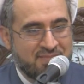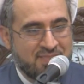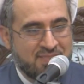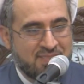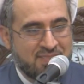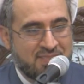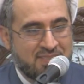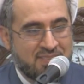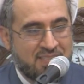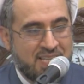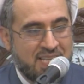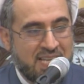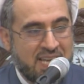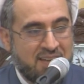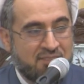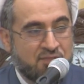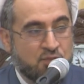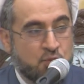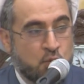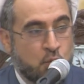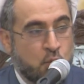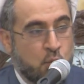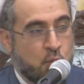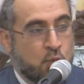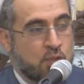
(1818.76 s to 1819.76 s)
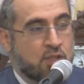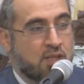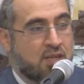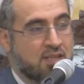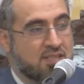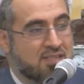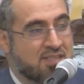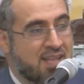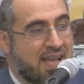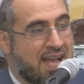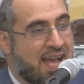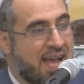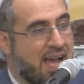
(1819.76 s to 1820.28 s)
They have taught us
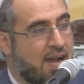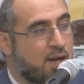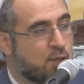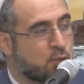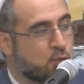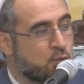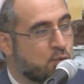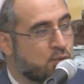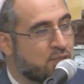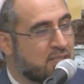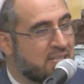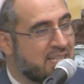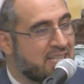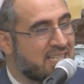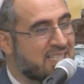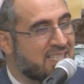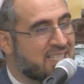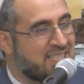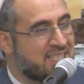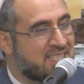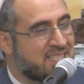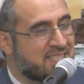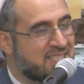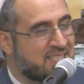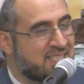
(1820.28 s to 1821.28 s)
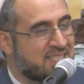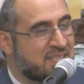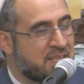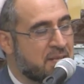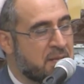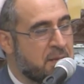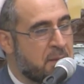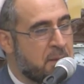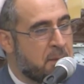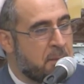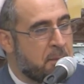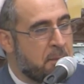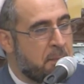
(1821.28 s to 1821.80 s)
how to take these
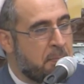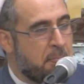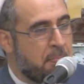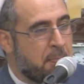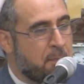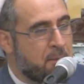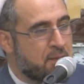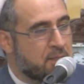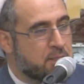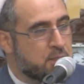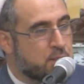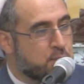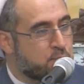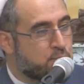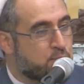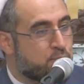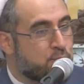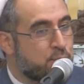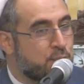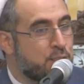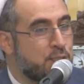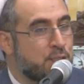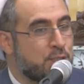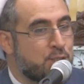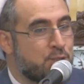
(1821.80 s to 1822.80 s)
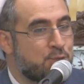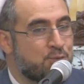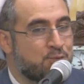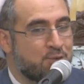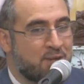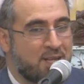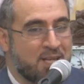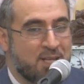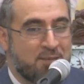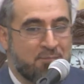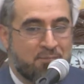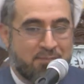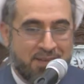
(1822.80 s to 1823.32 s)

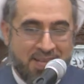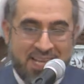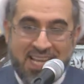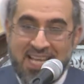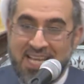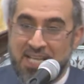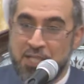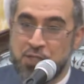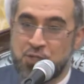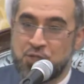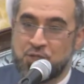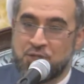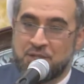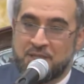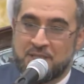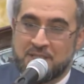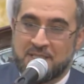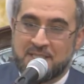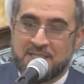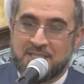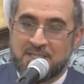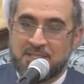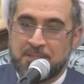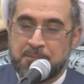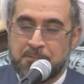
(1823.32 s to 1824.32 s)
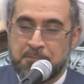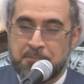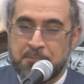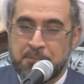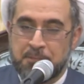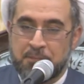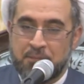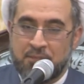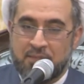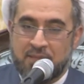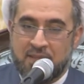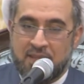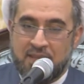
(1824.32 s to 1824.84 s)
spiritual pleasures.
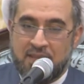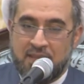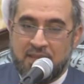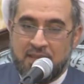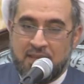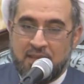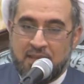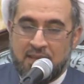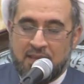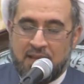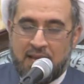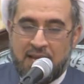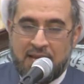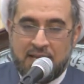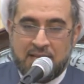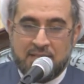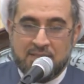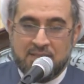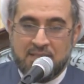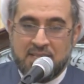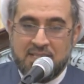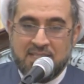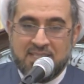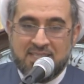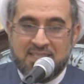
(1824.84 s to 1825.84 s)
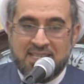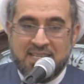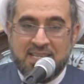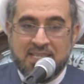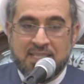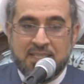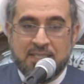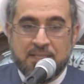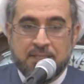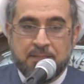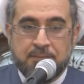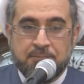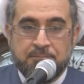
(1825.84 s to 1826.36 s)
And as I
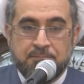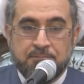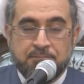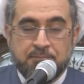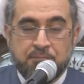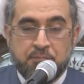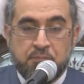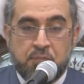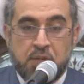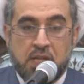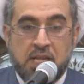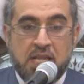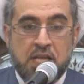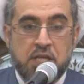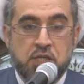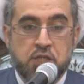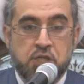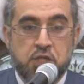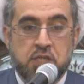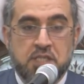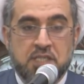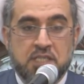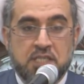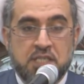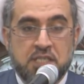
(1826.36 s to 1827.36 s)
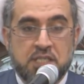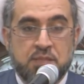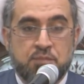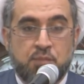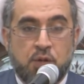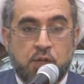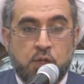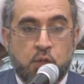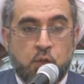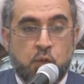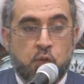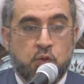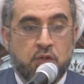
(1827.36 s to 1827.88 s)
said, pleasures is by
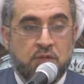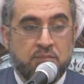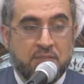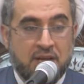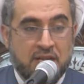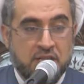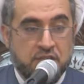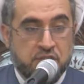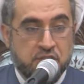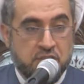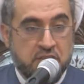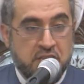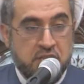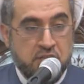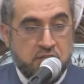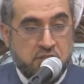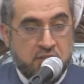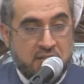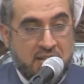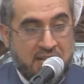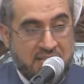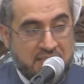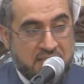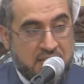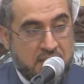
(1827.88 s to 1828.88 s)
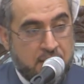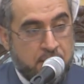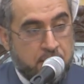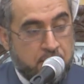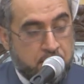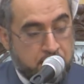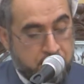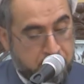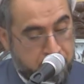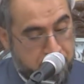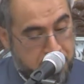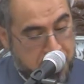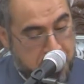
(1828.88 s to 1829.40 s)
our imagination, and the
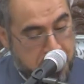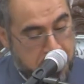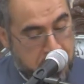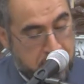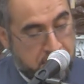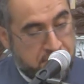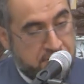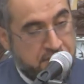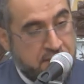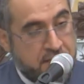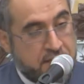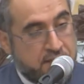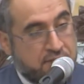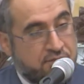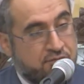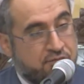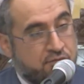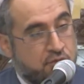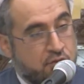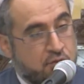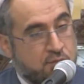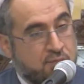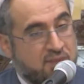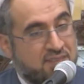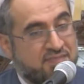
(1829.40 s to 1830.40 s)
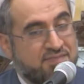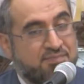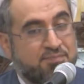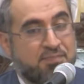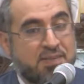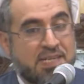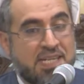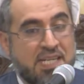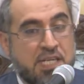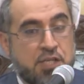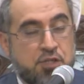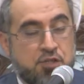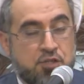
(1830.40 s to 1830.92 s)
perfect form of
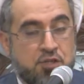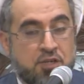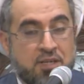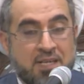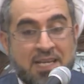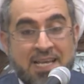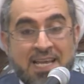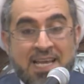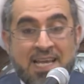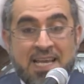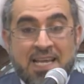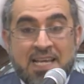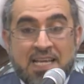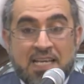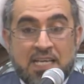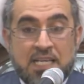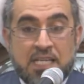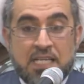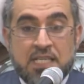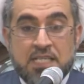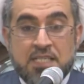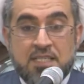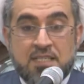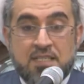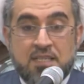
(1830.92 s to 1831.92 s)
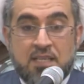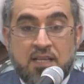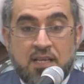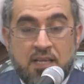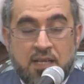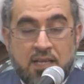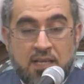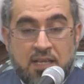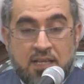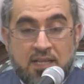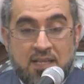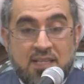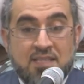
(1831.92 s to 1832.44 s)
pleasure is
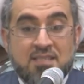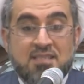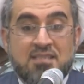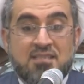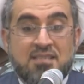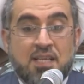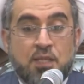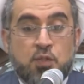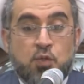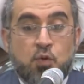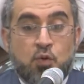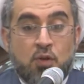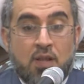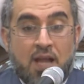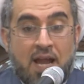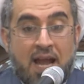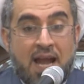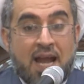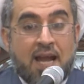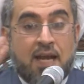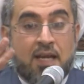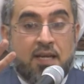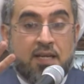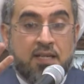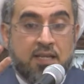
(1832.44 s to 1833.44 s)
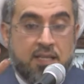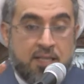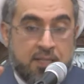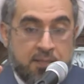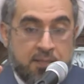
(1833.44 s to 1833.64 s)
Lizzatul Aql,